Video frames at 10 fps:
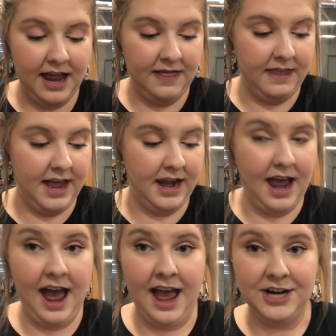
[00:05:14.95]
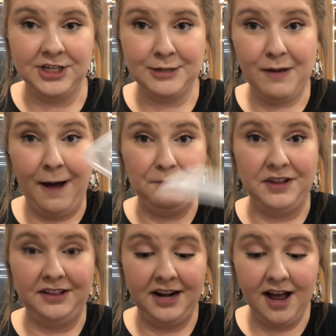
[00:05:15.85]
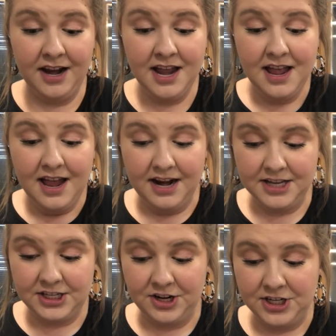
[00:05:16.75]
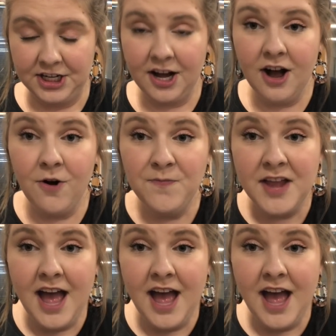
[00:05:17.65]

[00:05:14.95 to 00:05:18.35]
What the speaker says: and then I just pop the lid on and it's good to go.